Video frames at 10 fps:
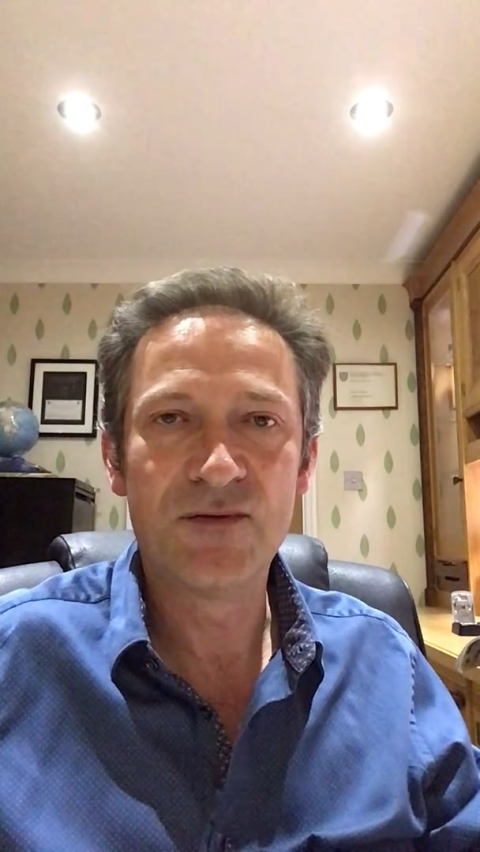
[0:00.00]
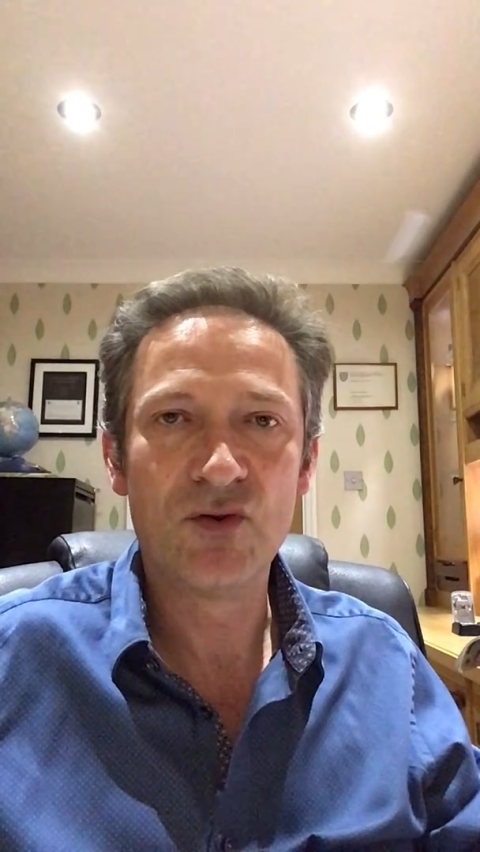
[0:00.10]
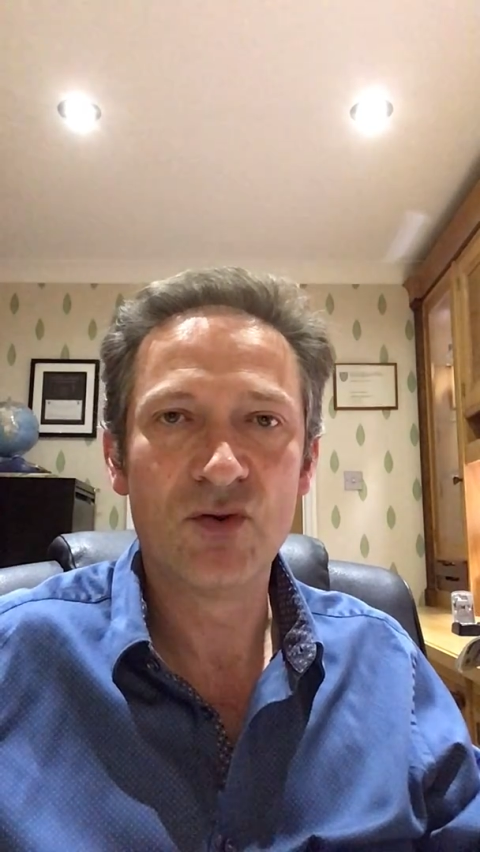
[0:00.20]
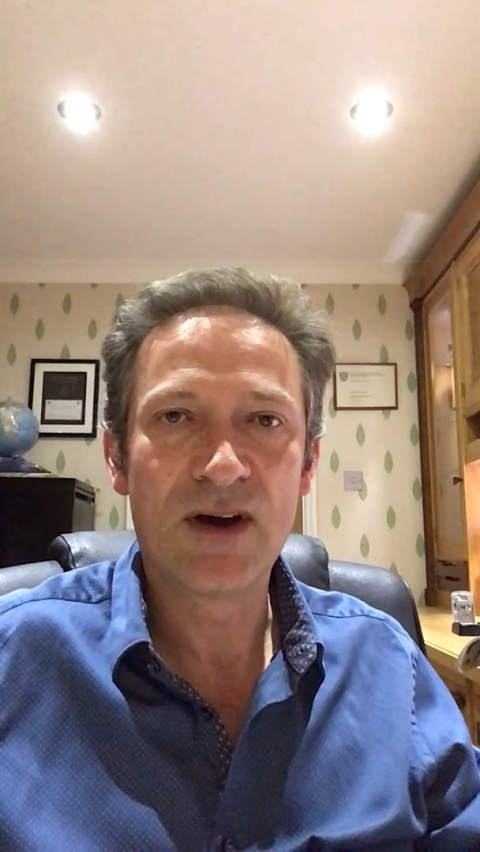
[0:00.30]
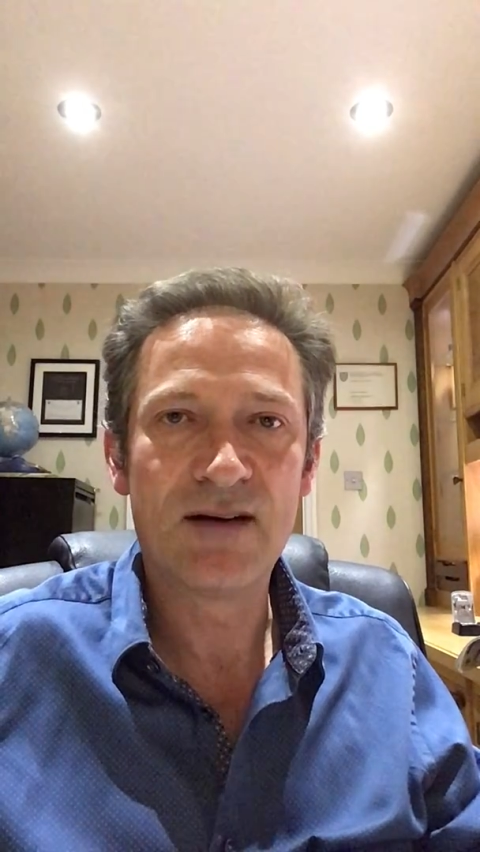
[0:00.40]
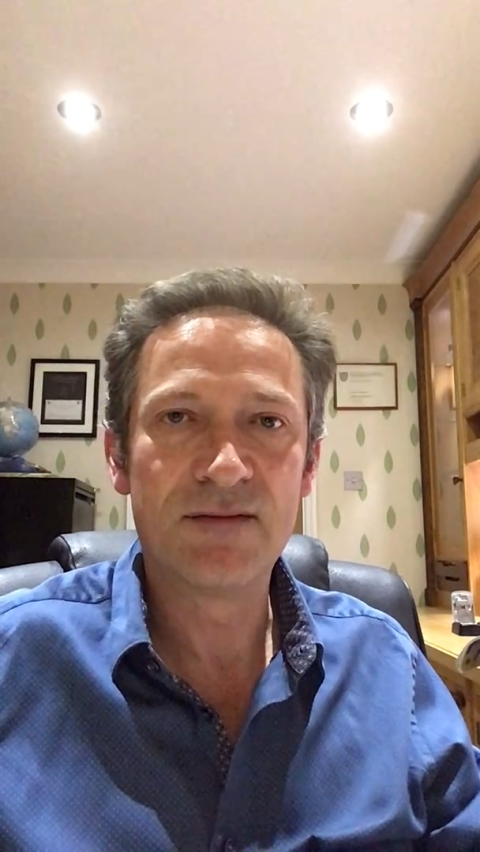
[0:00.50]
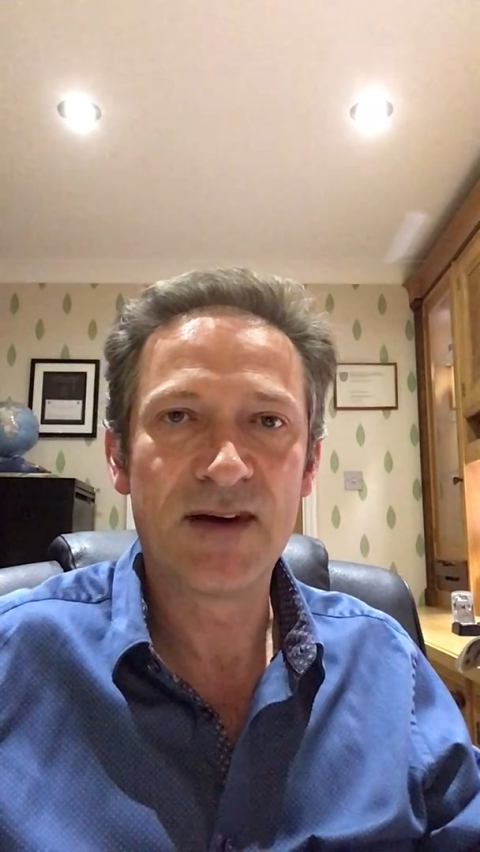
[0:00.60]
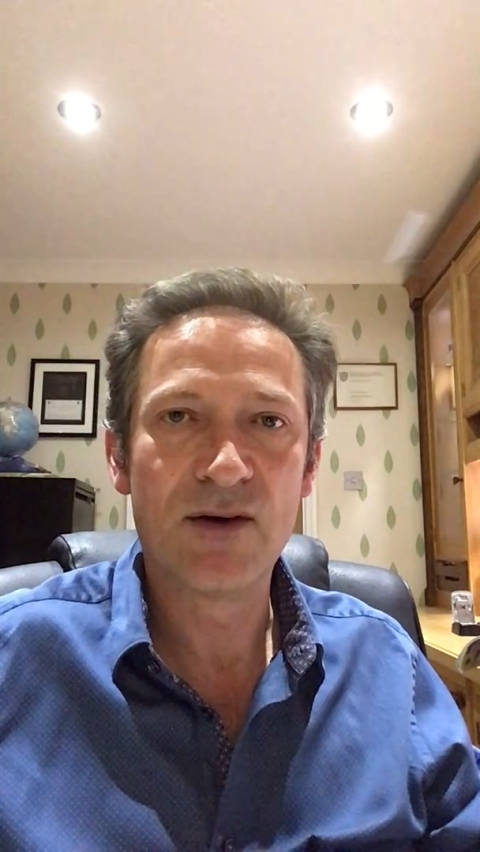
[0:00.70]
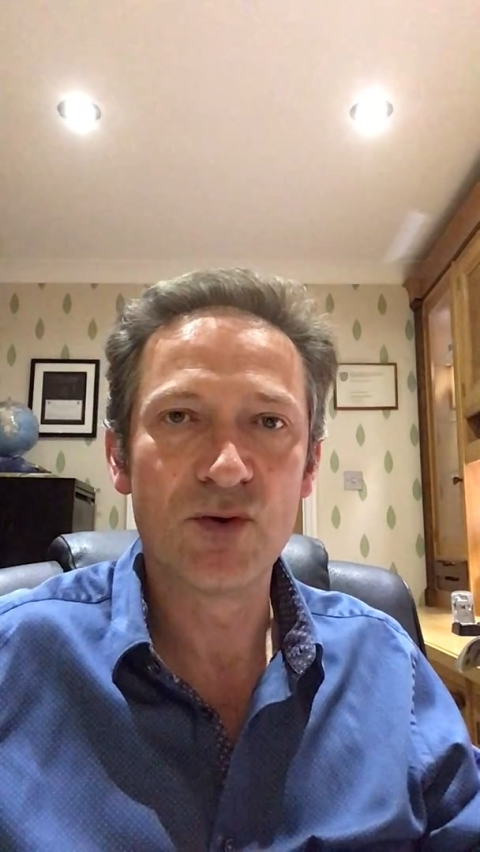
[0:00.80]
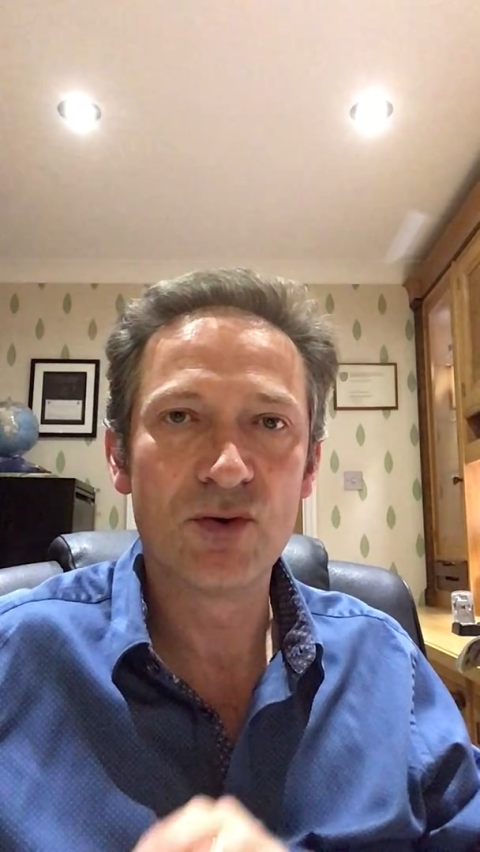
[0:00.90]
few have
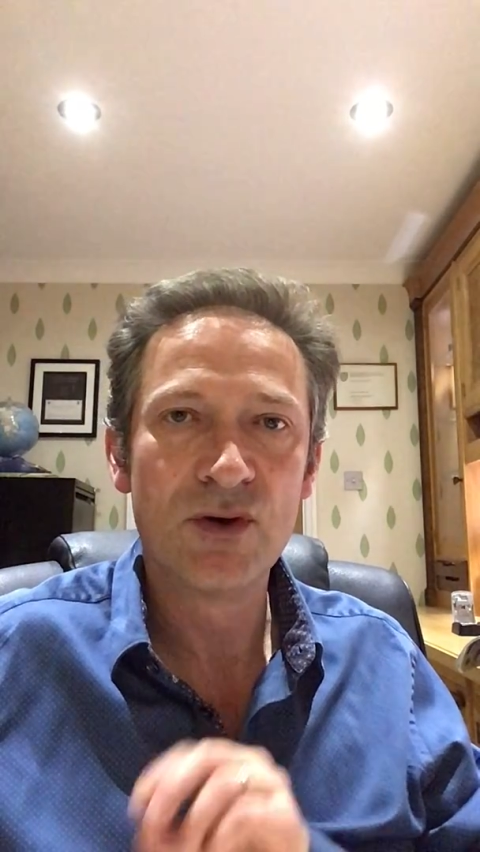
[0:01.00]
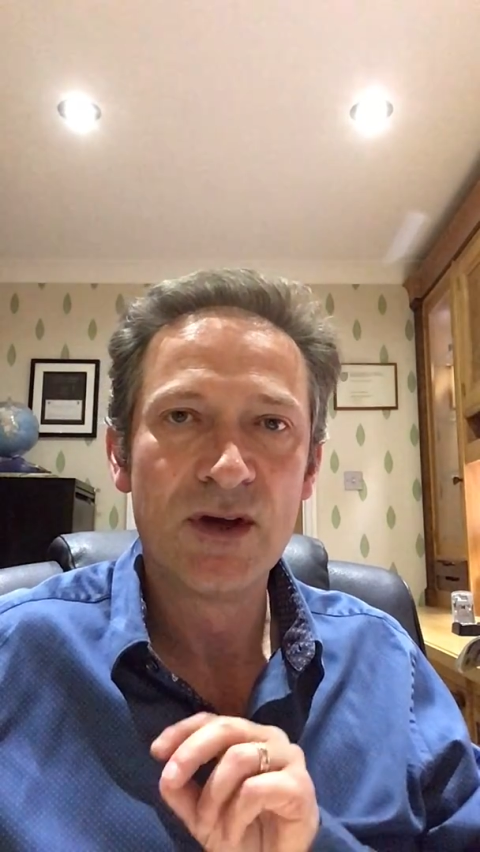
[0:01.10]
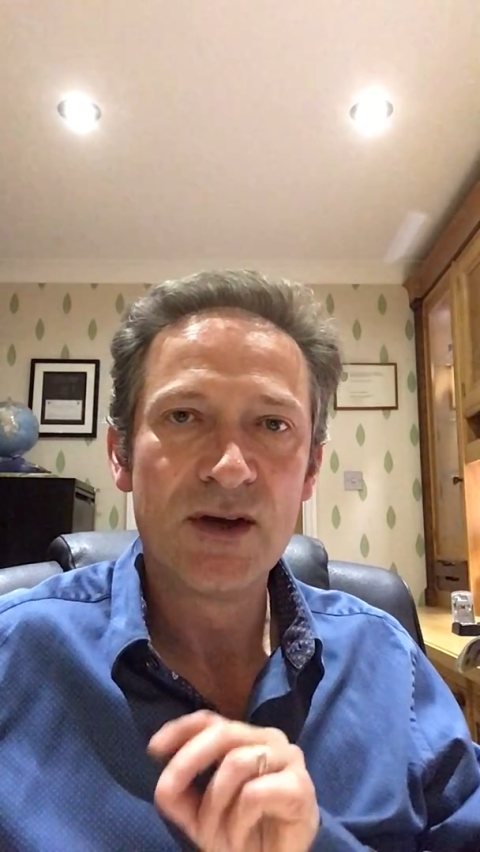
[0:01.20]
value.